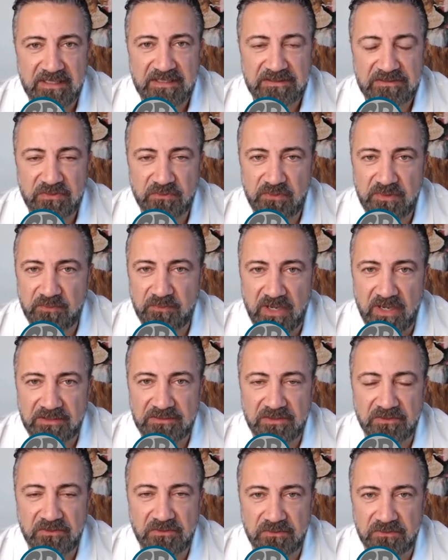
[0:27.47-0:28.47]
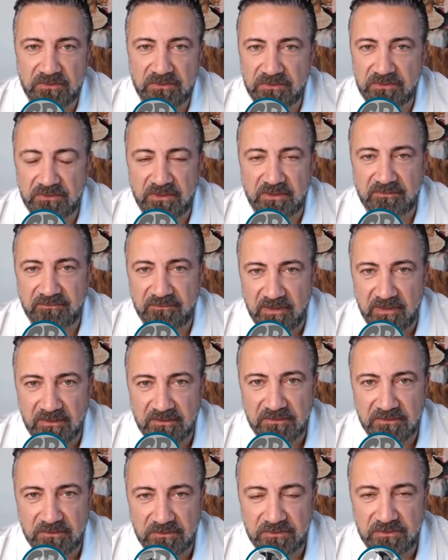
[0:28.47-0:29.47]
So we brought the guru of all
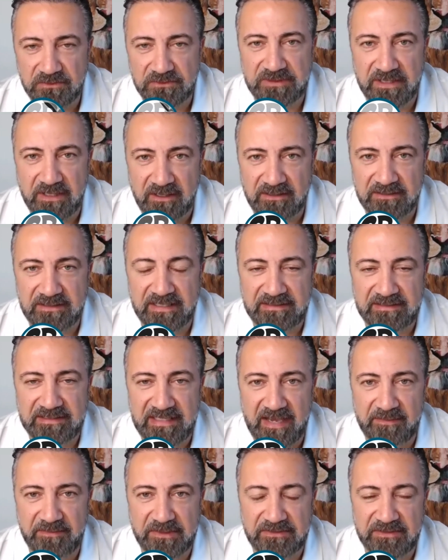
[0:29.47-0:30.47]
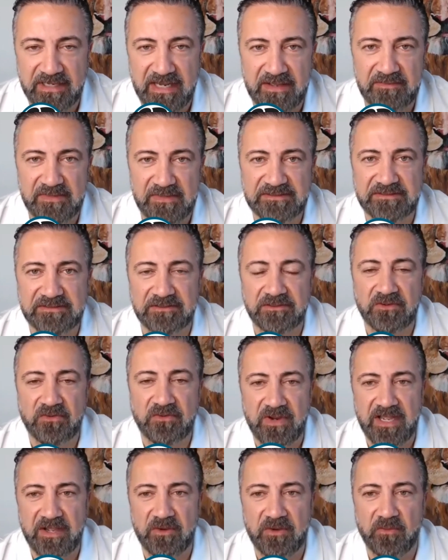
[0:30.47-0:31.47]
gurus on that topic today, Mr.
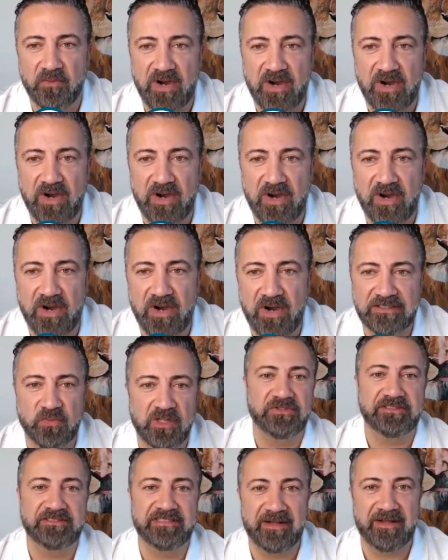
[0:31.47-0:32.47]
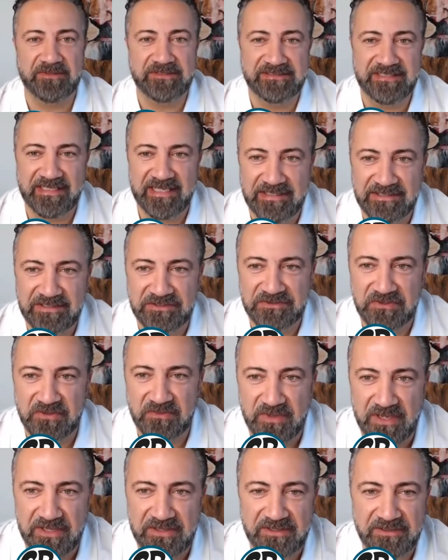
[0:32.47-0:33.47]
Grant Wise. Welcome to the Top
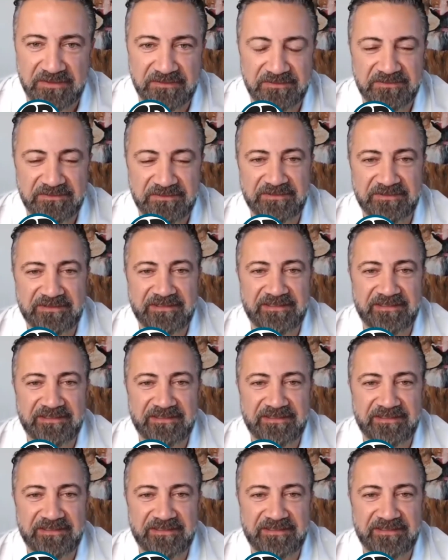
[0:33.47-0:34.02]
Listing Agent Show, brother.